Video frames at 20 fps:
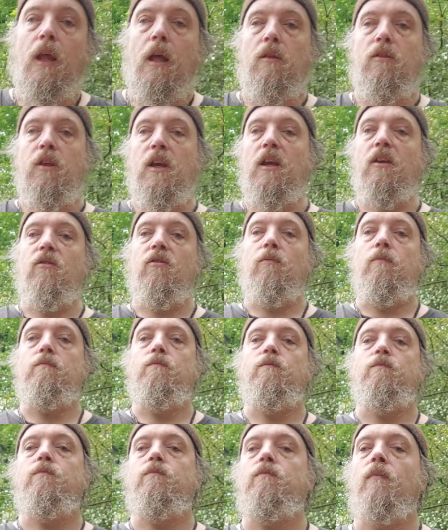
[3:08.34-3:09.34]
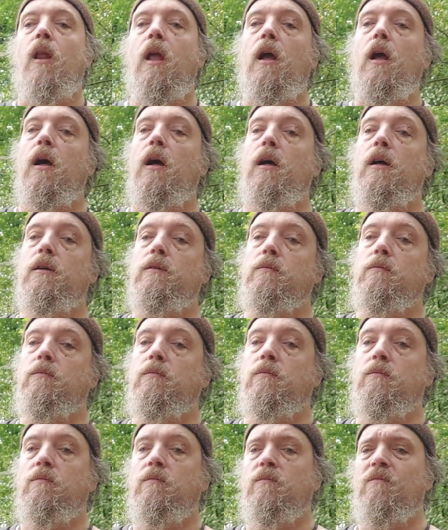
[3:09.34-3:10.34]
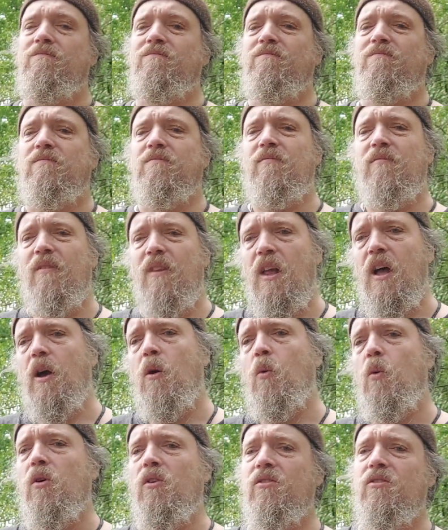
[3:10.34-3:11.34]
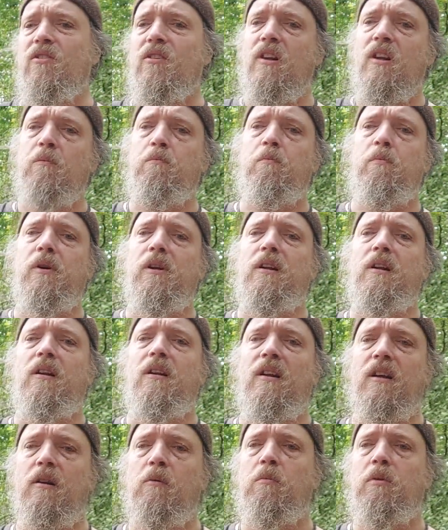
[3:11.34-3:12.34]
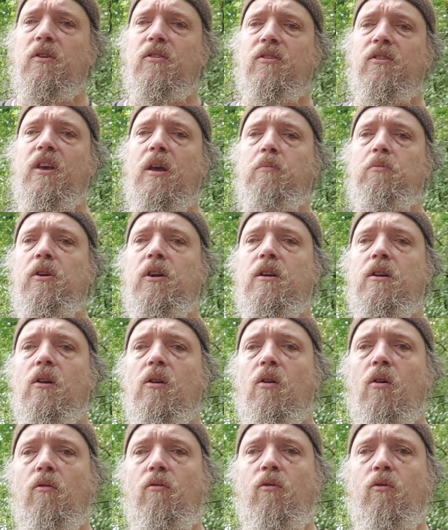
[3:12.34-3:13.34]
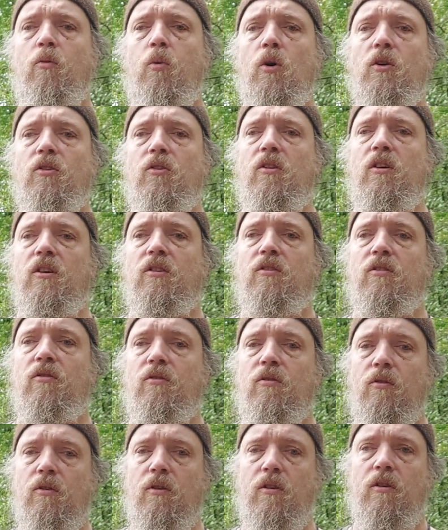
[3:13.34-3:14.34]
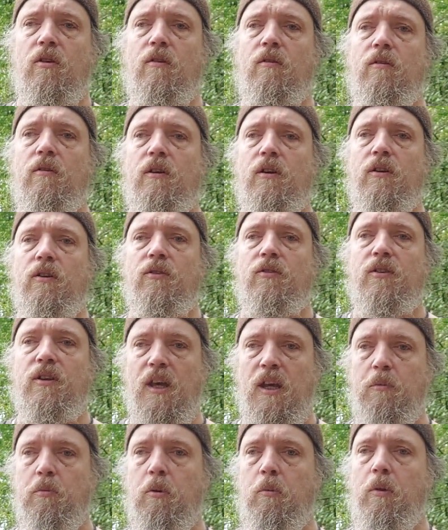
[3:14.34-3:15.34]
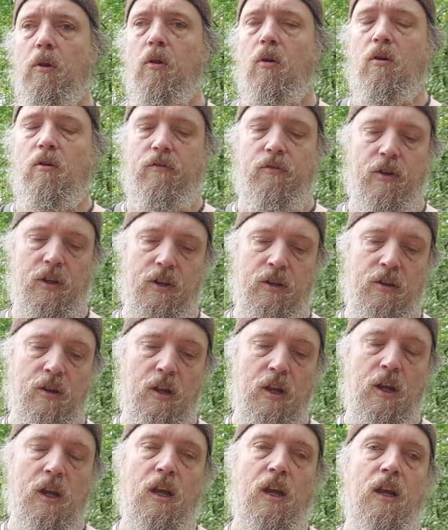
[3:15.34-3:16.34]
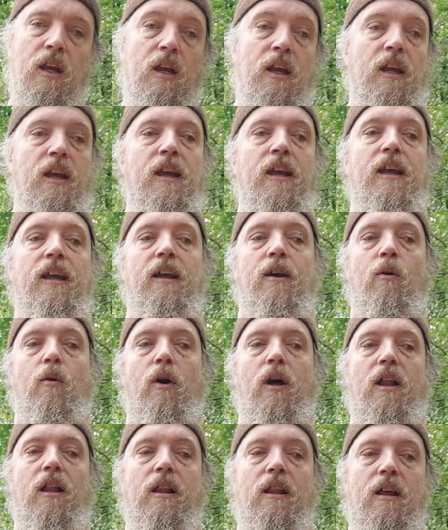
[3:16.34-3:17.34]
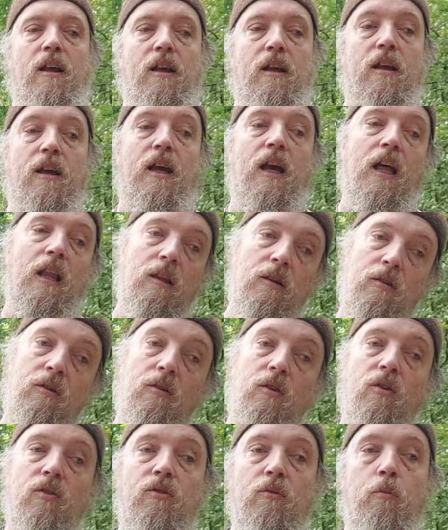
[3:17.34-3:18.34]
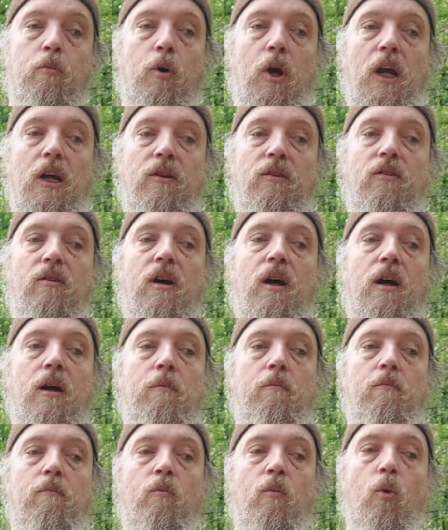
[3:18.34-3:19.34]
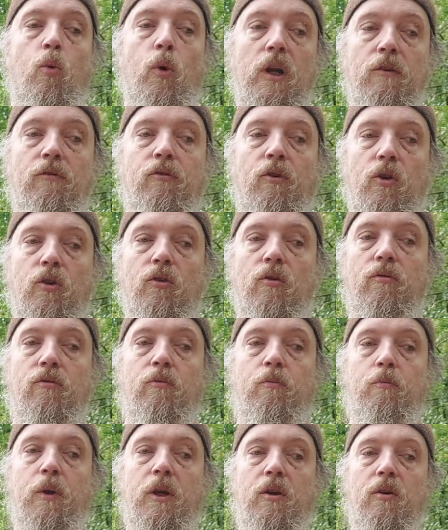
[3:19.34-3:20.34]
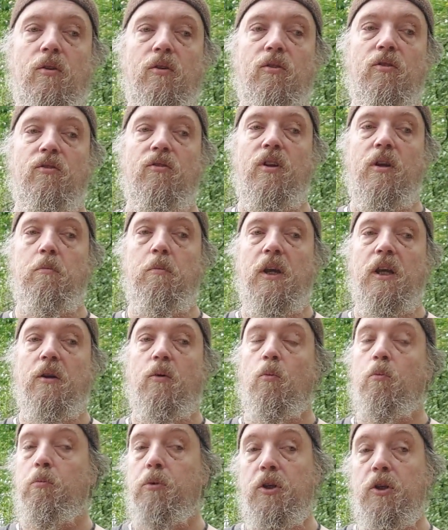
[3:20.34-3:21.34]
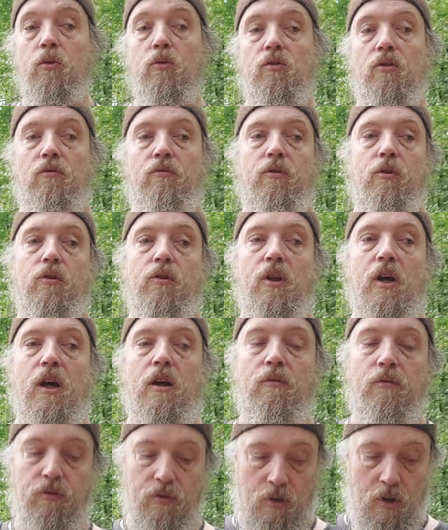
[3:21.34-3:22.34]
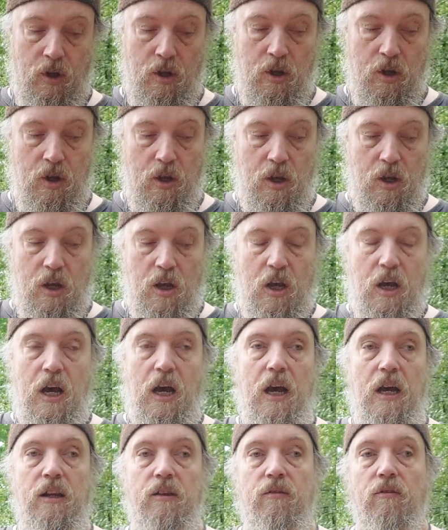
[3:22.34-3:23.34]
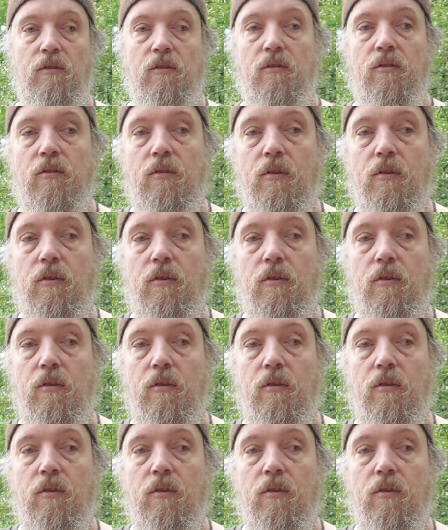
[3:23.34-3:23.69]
thing is, I was a little bit skeptical of what it is capable of. And well, Helle is a brand I'm really fond of because they make beautiful knives, and